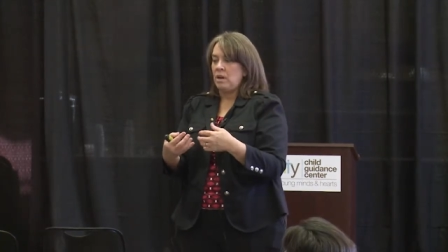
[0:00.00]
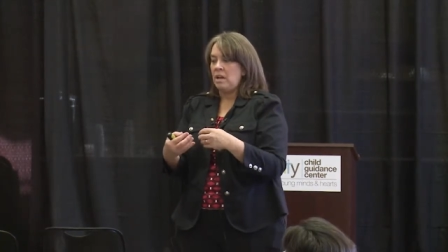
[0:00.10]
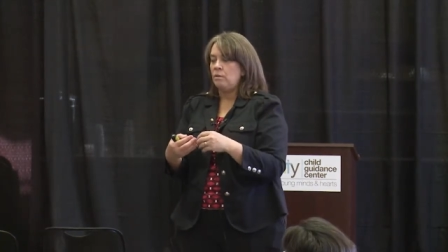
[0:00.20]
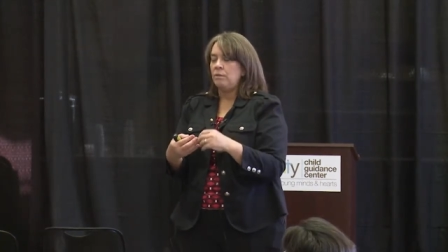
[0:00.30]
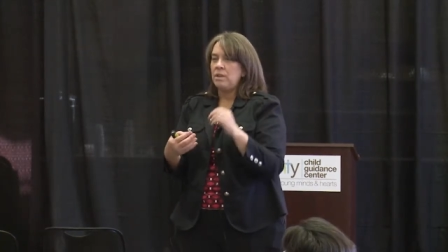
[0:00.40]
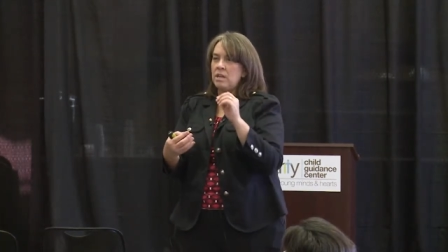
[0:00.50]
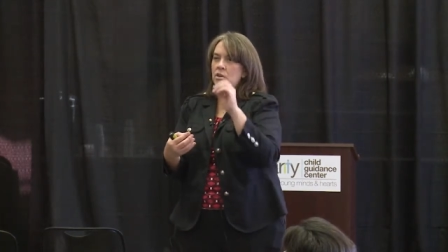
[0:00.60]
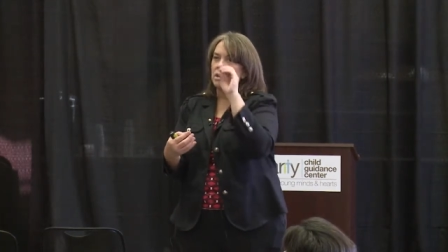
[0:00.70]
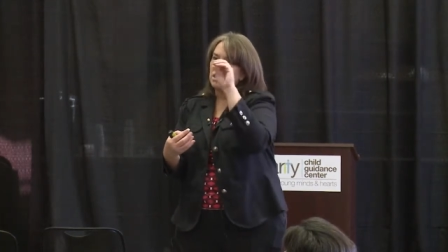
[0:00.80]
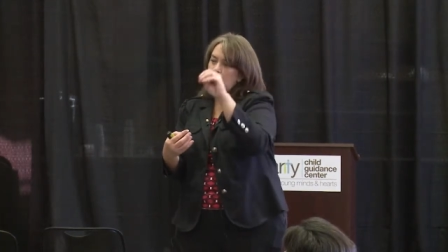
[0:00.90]
And I don't think
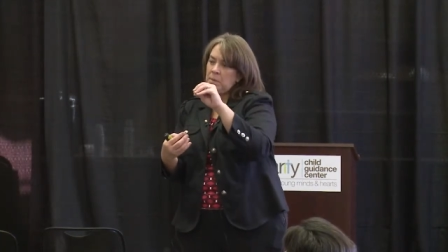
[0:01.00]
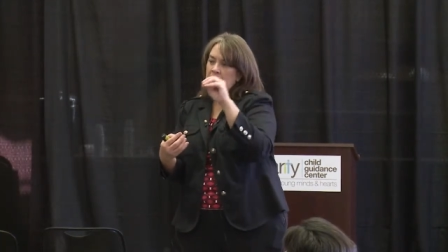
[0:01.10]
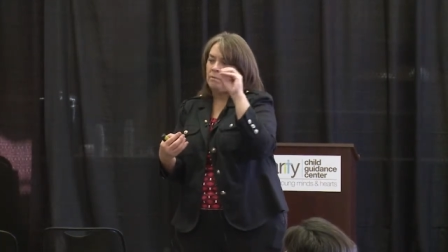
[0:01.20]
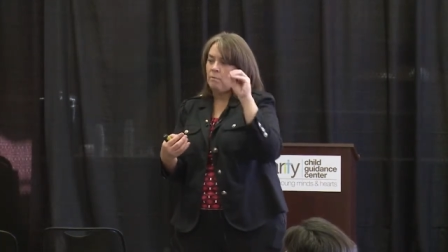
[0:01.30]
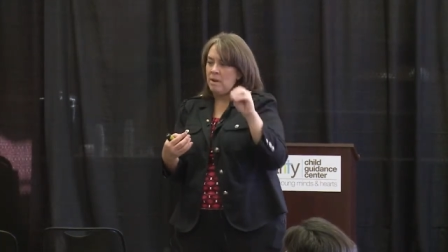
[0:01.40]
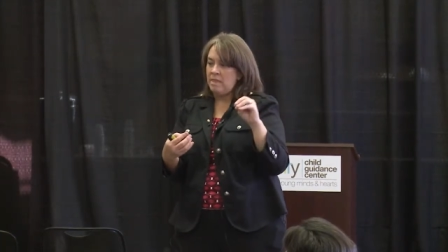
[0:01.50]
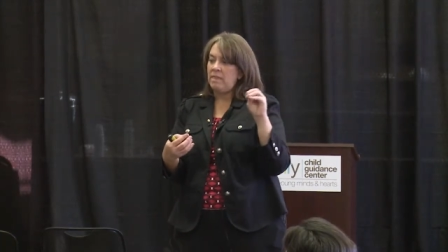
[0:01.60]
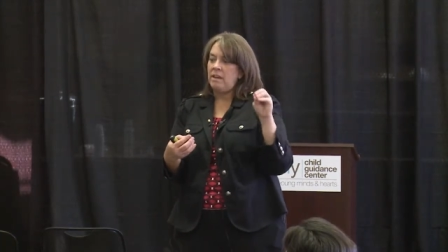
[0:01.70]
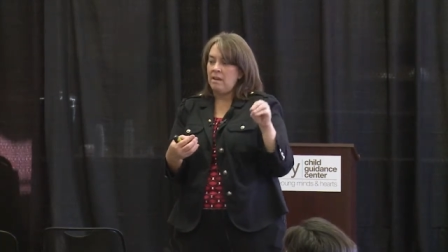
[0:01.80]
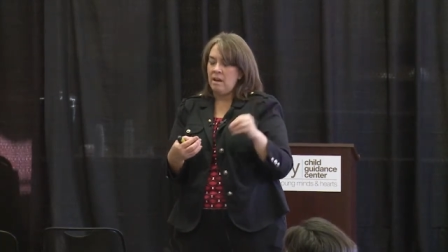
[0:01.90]
you can just pin one
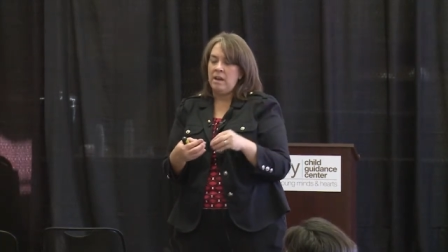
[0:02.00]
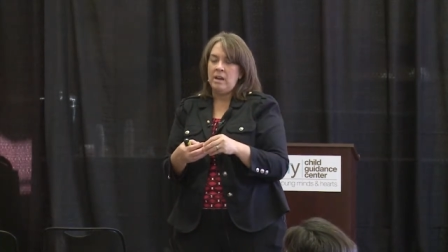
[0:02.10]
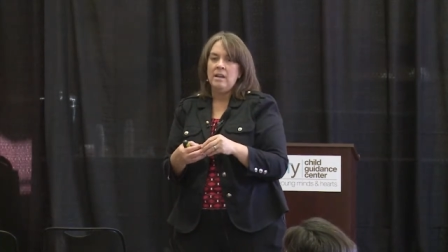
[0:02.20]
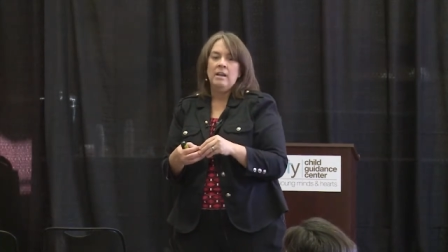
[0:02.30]
thing on it.